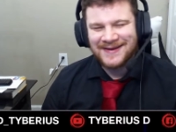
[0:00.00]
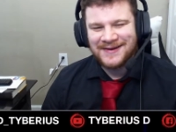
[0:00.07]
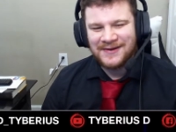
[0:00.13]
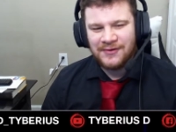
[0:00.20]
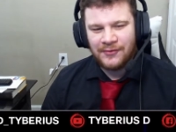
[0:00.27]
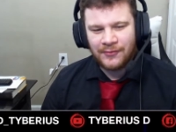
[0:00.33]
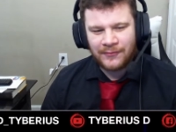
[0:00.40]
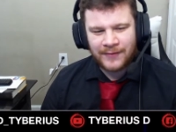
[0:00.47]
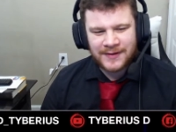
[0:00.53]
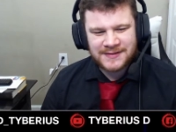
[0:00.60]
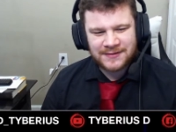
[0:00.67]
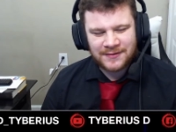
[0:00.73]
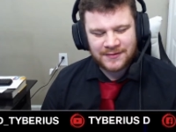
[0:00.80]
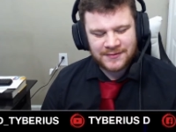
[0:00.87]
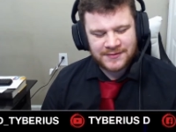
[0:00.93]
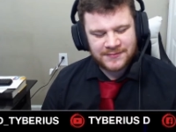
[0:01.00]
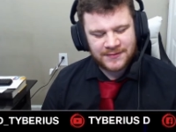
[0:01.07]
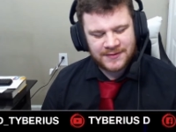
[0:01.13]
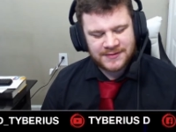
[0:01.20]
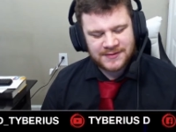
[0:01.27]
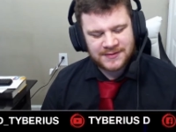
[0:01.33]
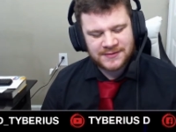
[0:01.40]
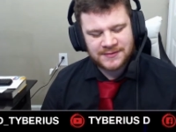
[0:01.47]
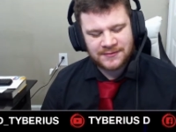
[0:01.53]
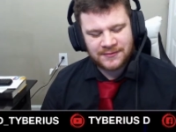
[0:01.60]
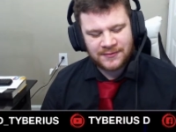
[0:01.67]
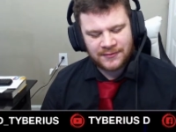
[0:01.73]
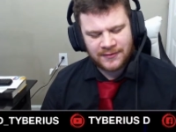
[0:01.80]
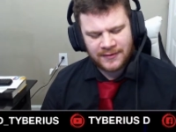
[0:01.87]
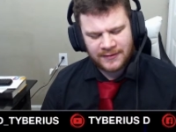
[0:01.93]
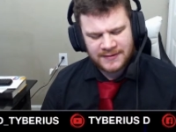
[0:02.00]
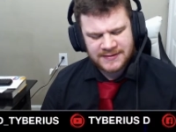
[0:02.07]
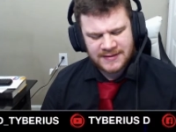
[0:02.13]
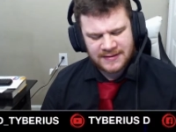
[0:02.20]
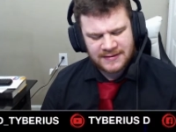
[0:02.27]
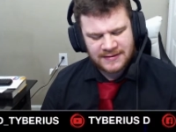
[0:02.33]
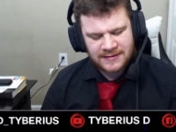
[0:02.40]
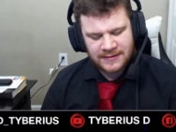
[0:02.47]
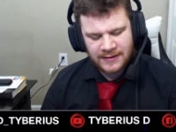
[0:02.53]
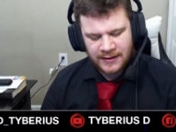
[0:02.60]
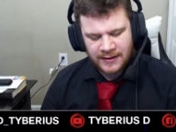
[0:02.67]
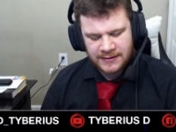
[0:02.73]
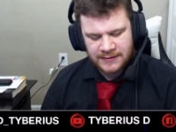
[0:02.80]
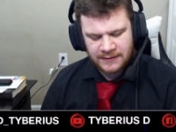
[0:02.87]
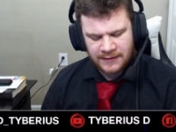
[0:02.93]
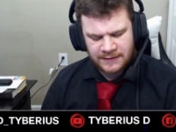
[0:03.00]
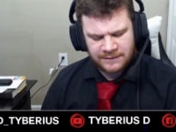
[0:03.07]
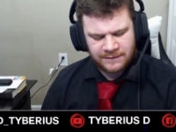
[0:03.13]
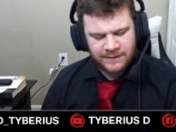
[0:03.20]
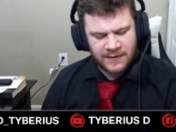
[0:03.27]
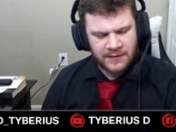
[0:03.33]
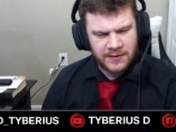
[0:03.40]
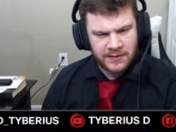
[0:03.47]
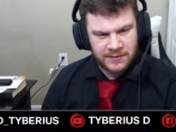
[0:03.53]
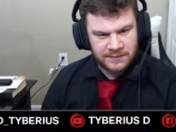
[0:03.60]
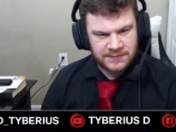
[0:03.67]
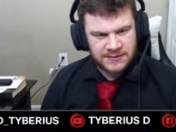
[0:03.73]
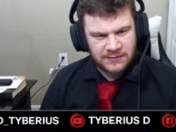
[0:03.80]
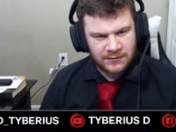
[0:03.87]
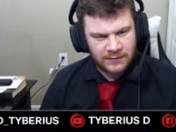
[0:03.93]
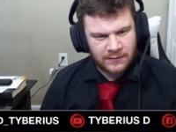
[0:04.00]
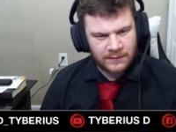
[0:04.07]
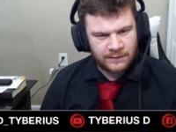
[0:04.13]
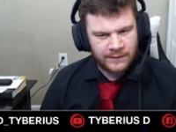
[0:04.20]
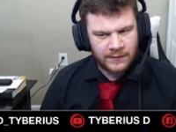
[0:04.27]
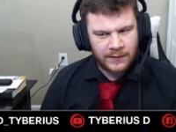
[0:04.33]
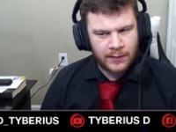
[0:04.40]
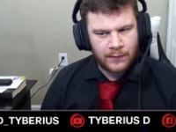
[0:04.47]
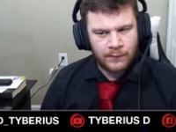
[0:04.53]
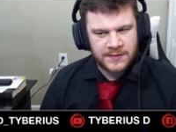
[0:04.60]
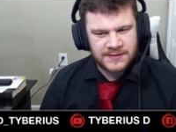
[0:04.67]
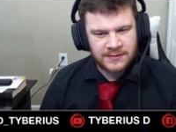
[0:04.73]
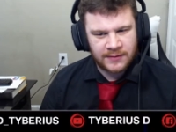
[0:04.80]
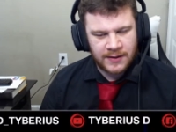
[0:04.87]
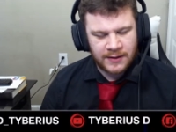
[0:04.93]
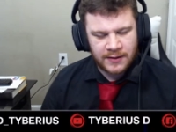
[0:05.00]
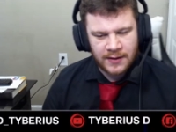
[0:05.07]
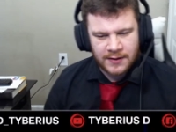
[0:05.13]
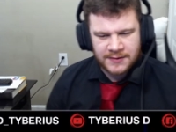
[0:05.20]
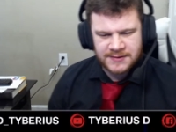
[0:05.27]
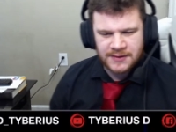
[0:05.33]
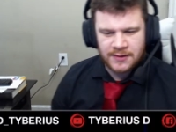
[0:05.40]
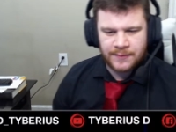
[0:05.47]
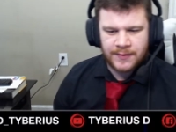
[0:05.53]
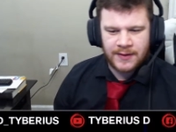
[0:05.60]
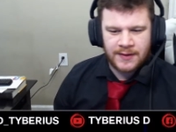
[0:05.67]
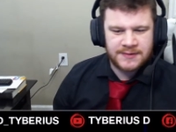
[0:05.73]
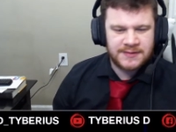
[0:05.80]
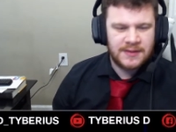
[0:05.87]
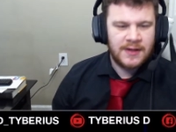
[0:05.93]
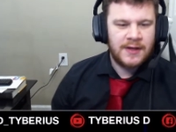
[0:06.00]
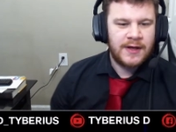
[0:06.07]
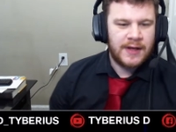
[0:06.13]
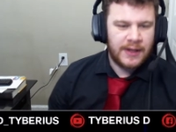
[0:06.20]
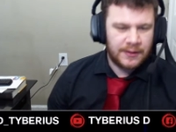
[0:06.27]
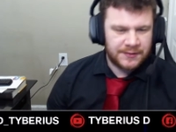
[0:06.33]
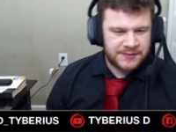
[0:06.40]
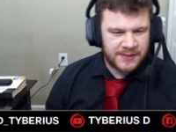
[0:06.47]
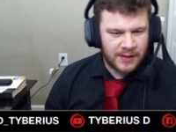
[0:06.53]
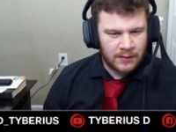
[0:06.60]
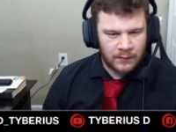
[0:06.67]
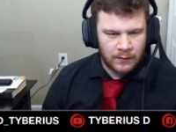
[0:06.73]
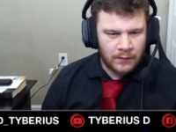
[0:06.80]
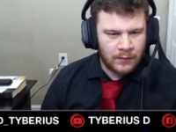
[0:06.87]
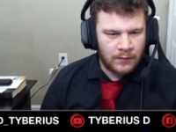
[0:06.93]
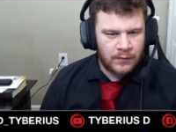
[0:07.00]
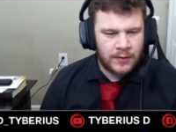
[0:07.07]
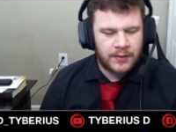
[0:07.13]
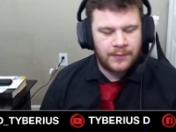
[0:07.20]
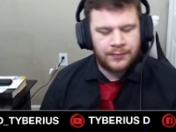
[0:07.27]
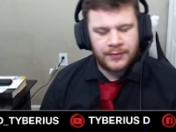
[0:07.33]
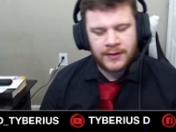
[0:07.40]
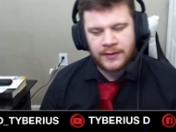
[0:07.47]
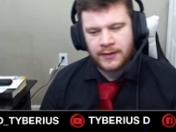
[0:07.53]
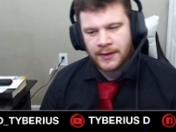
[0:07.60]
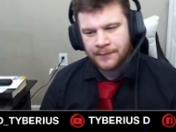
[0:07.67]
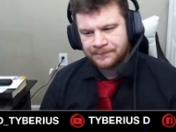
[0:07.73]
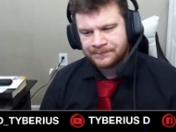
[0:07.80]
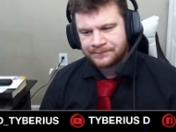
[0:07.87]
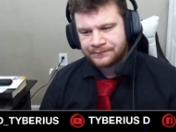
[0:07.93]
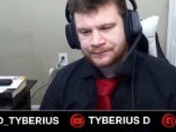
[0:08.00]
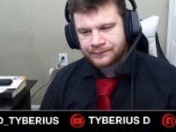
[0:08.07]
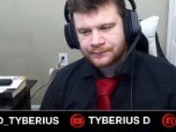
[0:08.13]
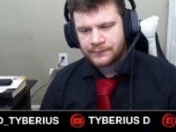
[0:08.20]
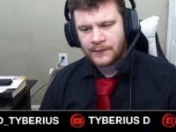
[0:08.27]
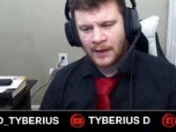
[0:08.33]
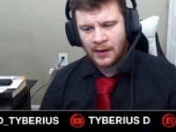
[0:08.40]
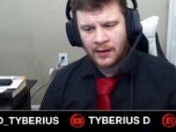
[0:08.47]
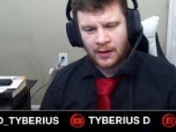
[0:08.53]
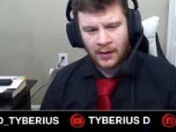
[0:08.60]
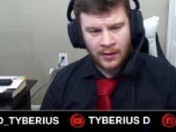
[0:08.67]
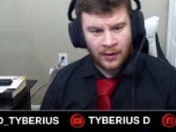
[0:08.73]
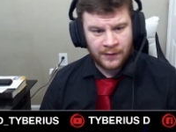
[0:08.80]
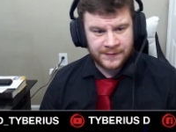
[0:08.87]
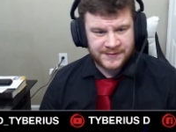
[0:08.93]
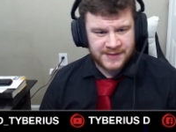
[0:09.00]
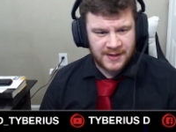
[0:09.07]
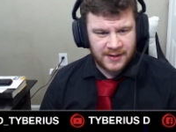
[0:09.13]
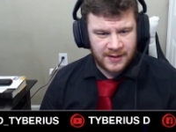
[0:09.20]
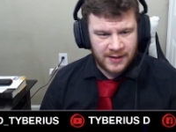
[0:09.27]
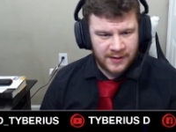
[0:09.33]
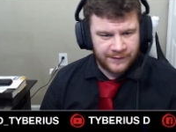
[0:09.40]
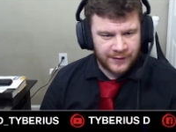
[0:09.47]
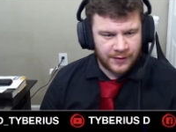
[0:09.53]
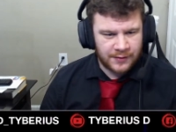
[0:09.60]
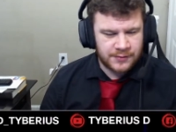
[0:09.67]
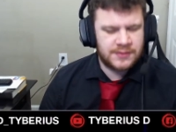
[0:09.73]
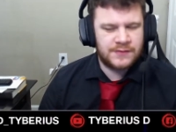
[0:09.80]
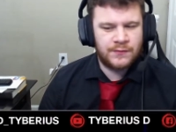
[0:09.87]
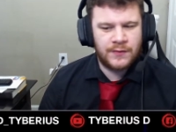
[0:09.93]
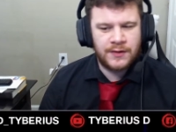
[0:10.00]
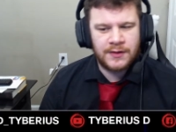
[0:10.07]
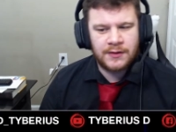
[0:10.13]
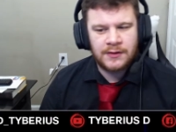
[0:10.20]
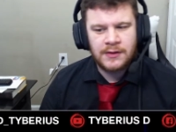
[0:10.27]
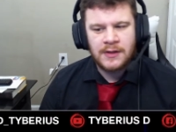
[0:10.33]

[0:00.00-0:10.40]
Norway is still under Swedish control, or at least it very soon or very recently it got its independence. It'll stay out of World War I completely. All the Scandinavian countries will.